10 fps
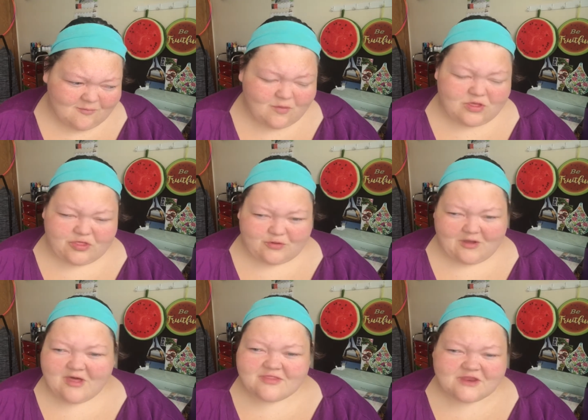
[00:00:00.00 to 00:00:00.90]

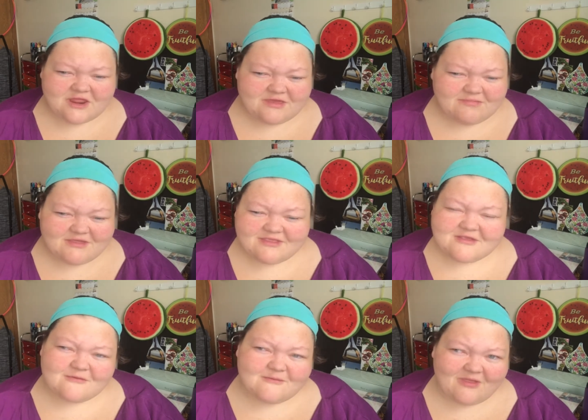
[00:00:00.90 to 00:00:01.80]
throughout the night, but I
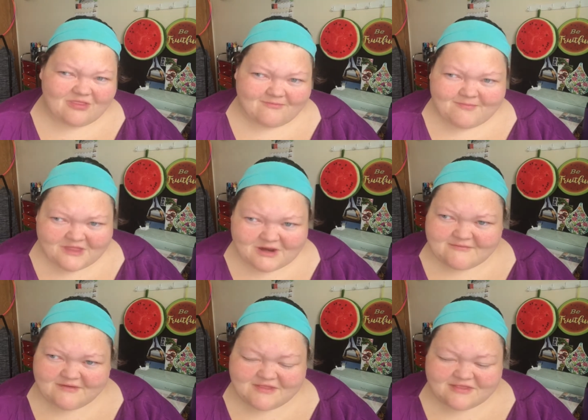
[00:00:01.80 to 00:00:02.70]
still felt the
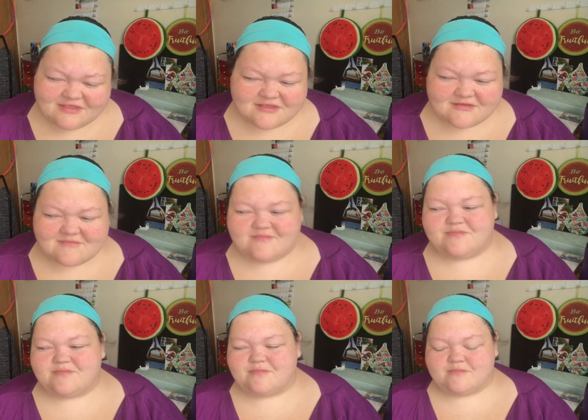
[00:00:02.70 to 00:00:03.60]
benefits
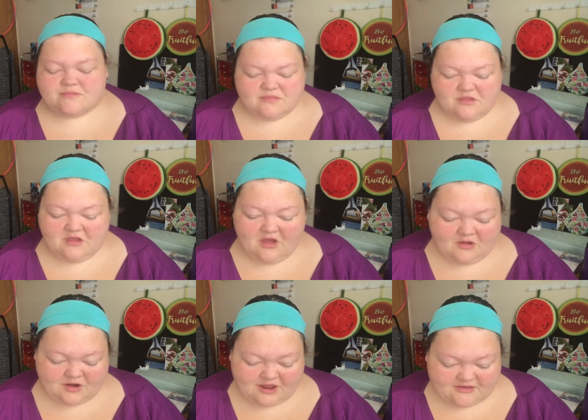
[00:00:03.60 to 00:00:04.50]

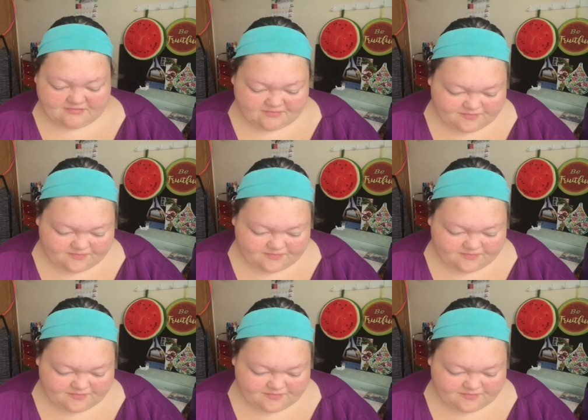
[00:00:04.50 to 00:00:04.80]
all night.